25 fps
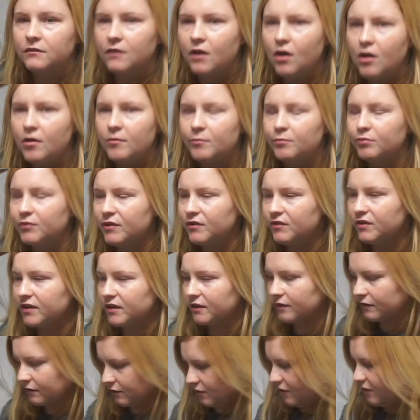Oh,
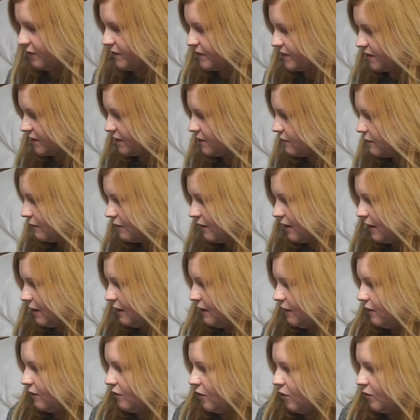brilliant. Oh, so
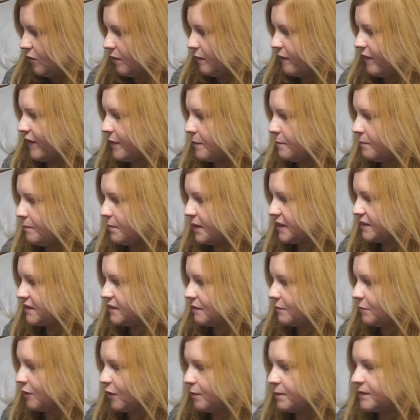all the bits
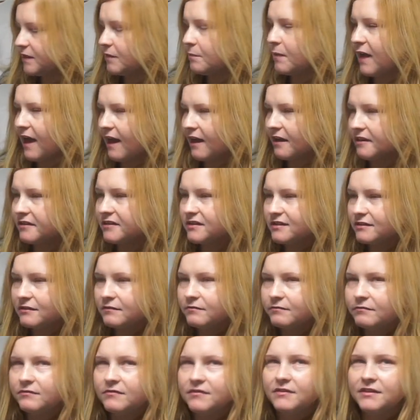and bobs are packed.
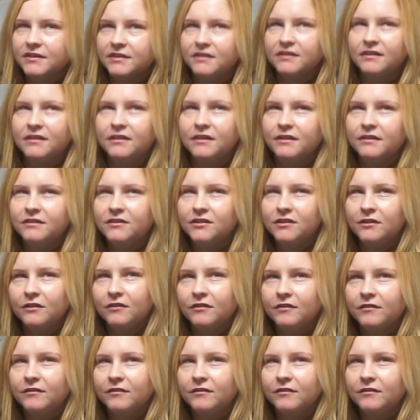Didn't need to.